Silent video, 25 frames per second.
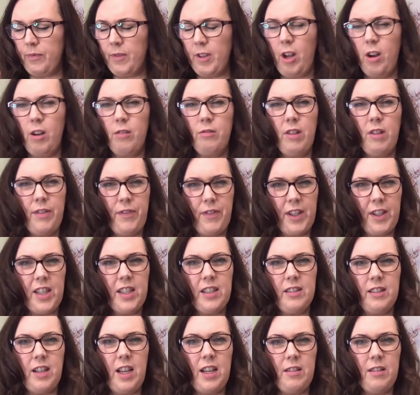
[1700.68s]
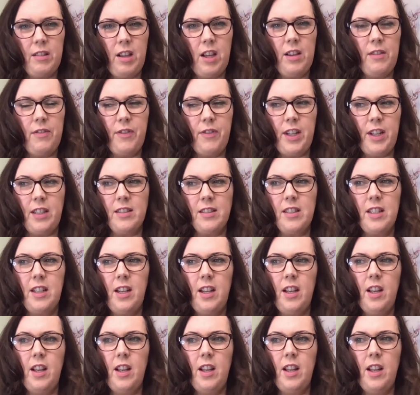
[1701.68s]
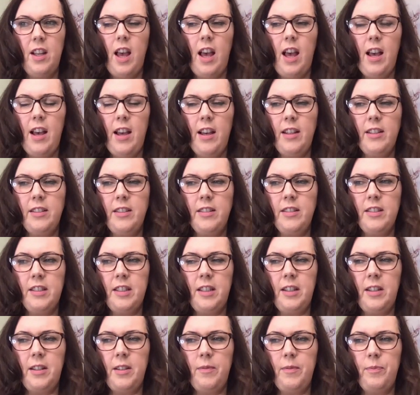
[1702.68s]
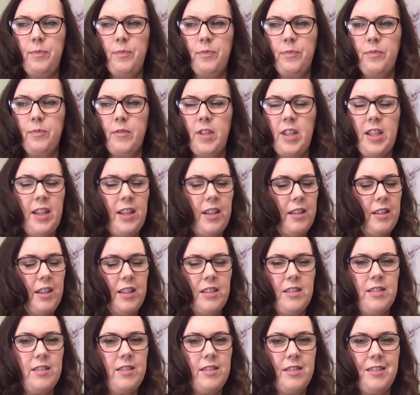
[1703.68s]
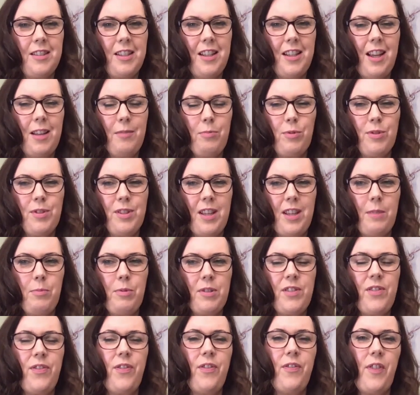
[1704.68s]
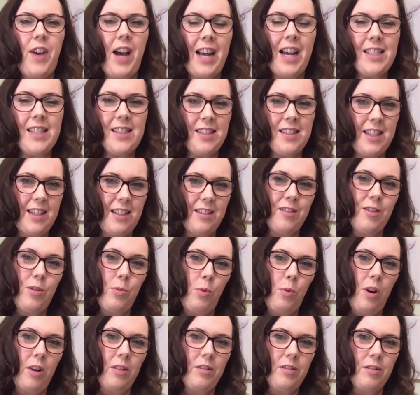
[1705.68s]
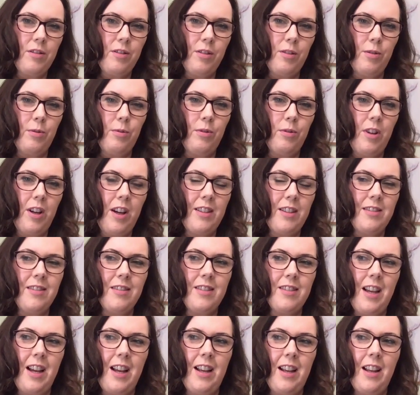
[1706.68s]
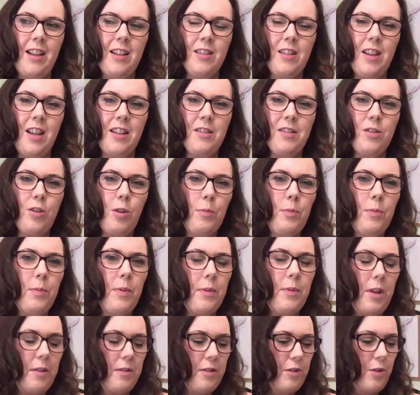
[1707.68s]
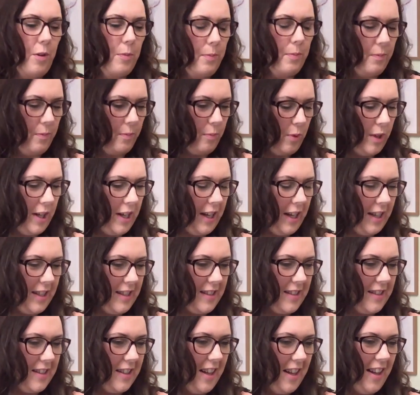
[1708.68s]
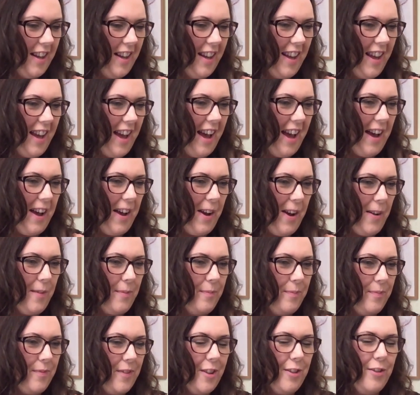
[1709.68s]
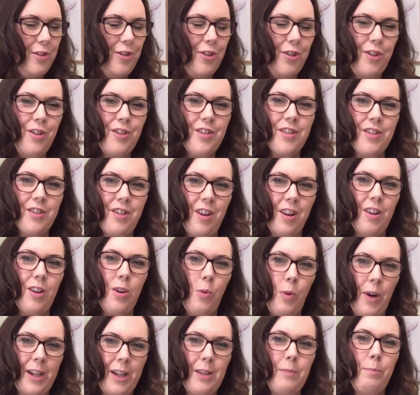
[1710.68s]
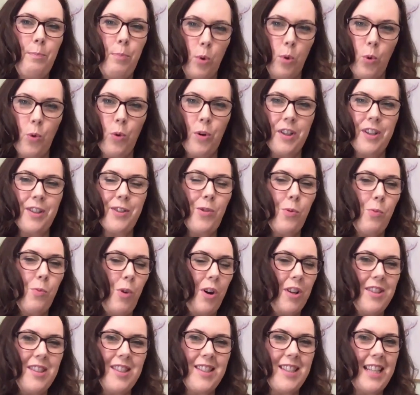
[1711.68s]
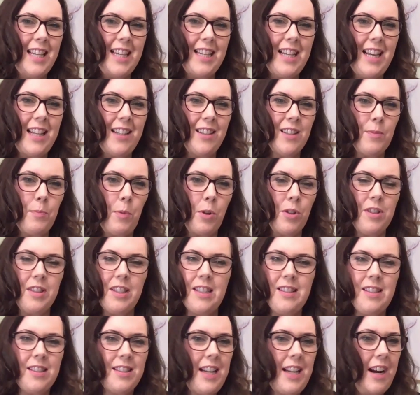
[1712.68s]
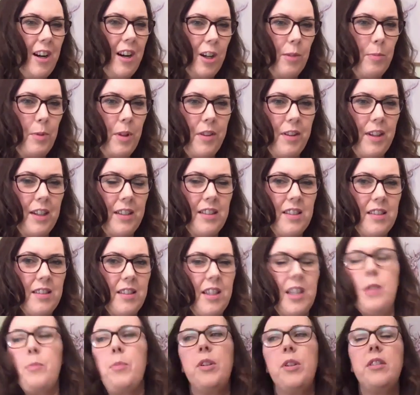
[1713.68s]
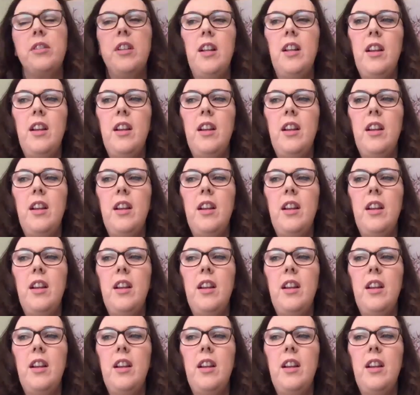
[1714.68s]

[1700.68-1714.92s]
horrific, I felt. And it was fascinating to watch, though. And in some ways, the news has got quite boring. I don't watch CNN as much, and that's a terrible thing to say, but